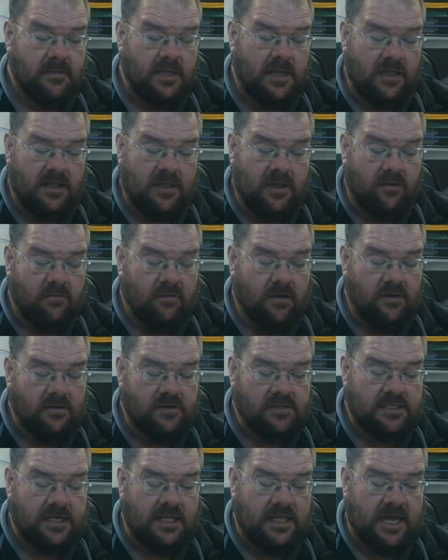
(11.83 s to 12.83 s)
And there
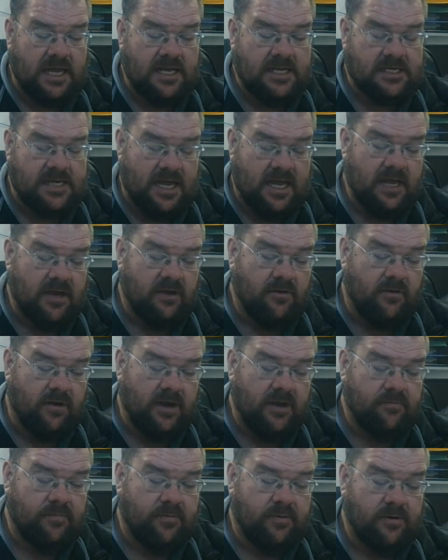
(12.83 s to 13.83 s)
rose on that day
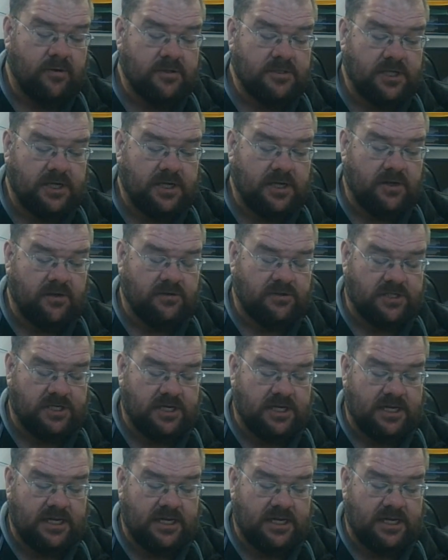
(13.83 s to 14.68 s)
great persecution